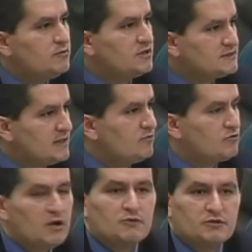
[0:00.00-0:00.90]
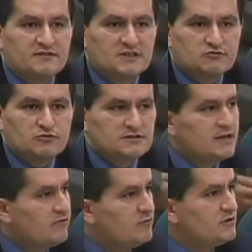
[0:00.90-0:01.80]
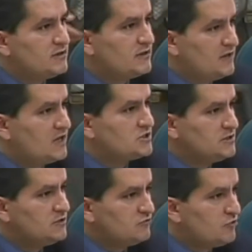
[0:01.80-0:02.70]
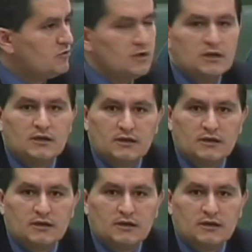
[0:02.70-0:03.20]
but a stable Iraq with a centralist government that can actually control